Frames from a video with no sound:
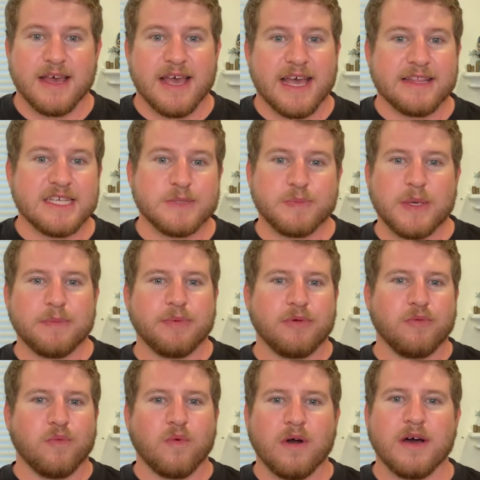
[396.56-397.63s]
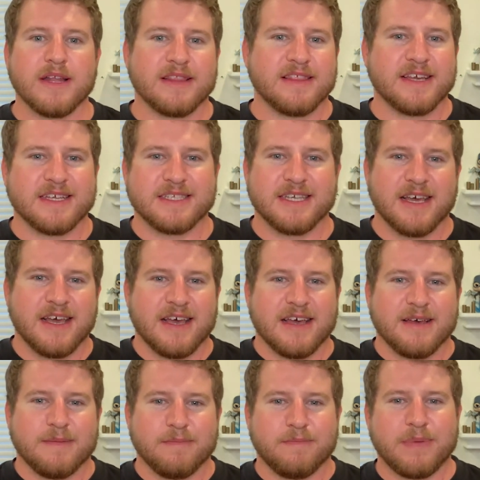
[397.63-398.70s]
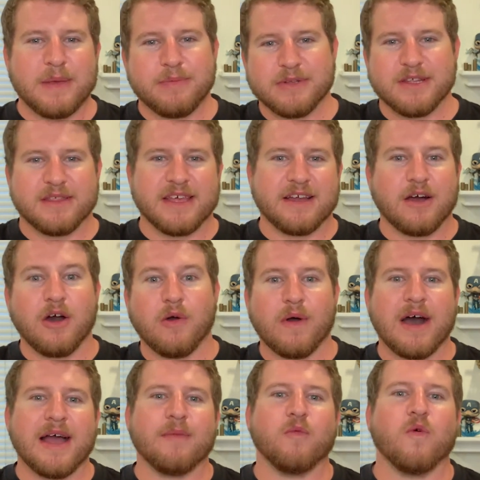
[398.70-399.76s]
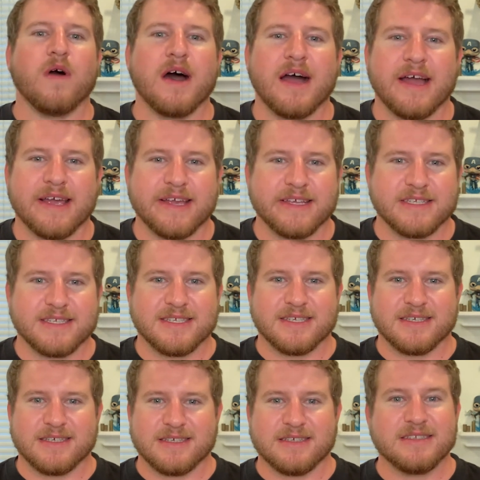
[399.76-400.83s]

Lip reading: And these people want this, people to think, oh, I'm wise.